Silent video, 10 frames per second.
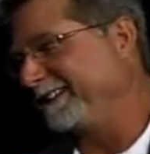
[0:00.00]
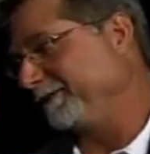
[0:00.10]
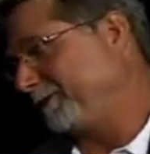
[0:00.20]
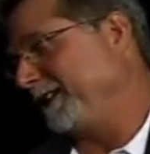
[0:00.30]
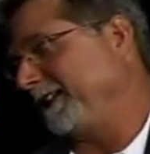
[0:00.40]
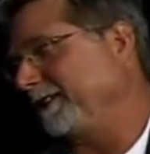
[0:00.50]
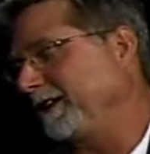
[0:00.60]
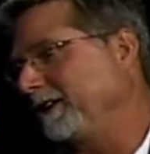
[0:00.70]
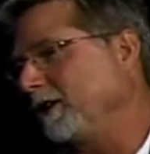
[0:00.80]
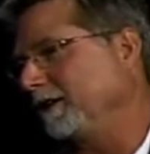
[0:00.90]
and really
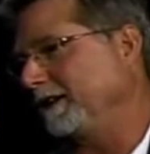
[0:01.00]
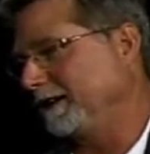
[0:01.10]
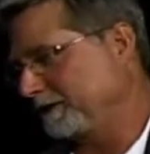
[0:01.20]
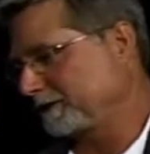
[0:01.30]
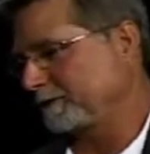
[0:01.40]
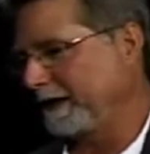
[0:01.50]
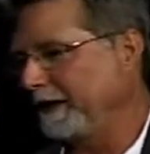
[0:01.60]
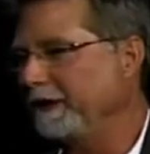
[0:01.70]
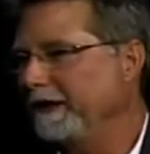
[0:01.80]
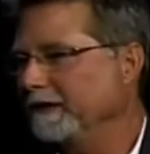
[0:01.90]
along in this
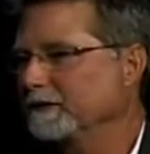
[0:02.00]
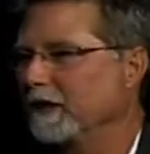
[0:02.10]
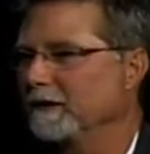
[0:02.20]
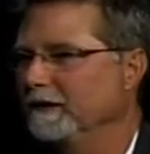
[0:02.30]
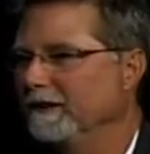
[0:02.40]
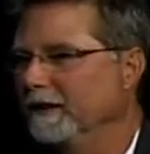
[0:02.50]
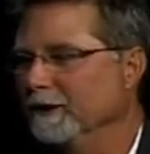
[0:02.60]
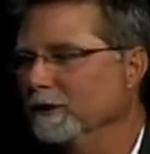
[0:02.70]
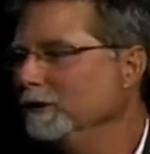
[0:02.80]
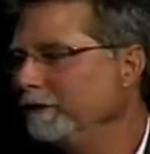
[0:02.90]
area. It's called
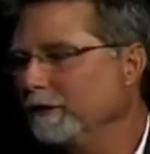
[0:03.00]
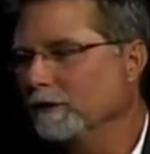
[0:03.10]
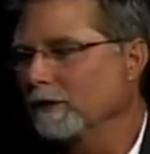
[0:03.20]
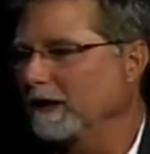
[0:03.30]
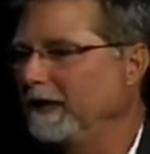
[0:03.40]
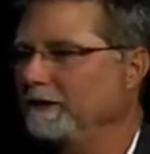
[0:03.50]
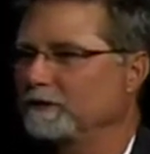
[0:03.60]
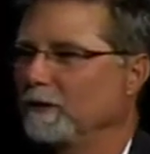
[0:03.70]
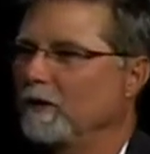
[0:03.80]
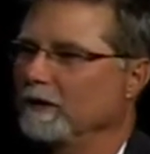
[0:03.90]
alluvial clay
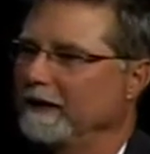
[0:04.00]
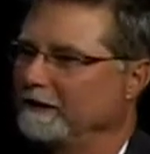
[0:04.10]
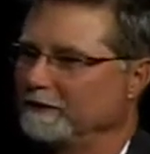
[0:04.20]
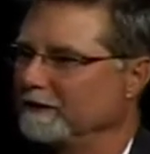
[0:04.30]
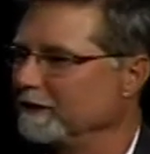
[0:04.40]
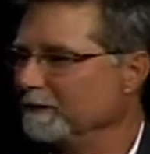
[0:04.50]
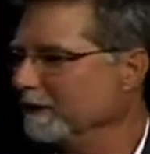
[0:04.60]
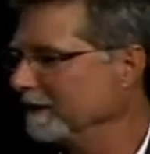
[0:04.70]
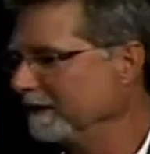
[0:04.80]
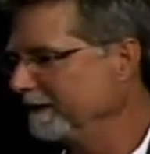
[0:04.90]
soil. It has to do with,